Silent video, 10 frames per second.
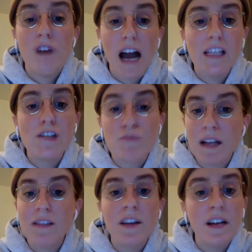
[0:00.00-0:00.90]
Vice
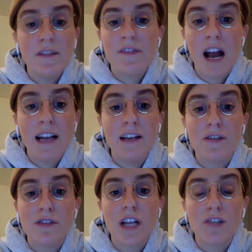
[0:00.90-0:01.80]
President of
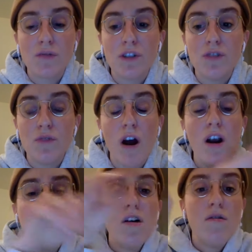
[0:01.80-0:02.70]
Kindness. That's what you are.